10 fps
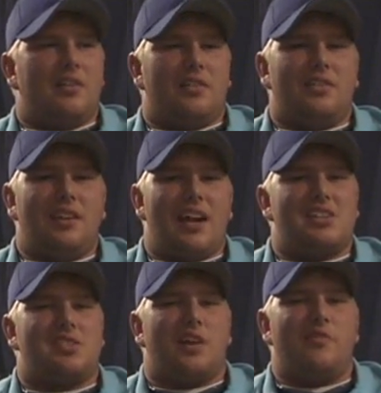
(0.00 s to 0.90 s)
I
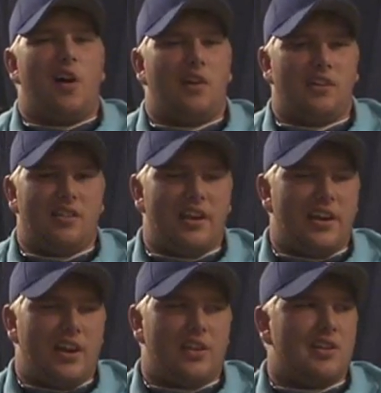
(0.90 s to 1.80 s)
should start falling into
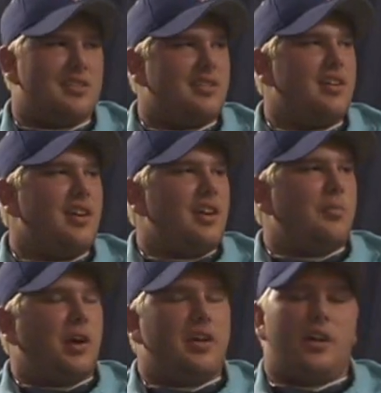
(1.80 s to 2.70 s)
that. Hey, cousin.
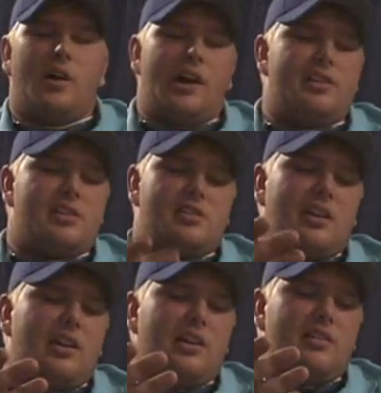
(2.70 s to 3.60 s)
But no,
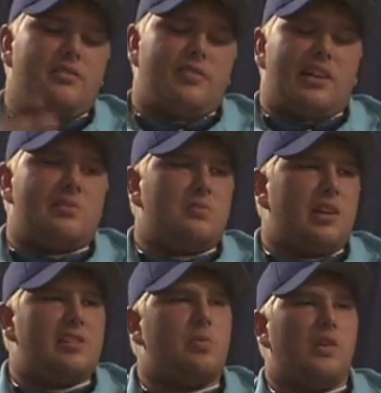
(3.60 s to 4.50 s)

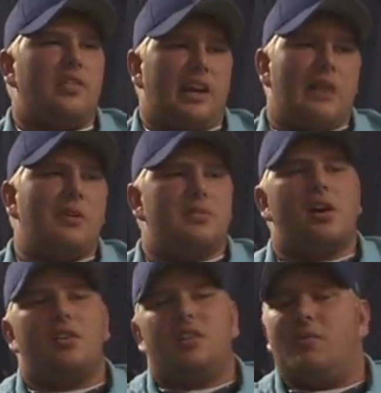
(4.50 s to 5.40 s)
that's one thing. I remember
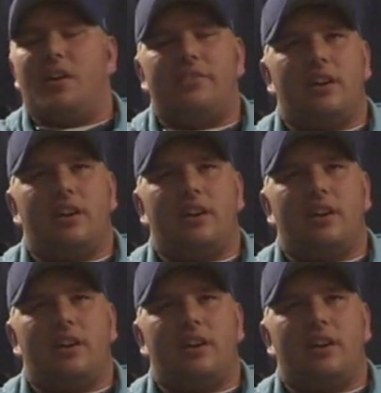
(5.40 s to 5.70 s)
talking to you about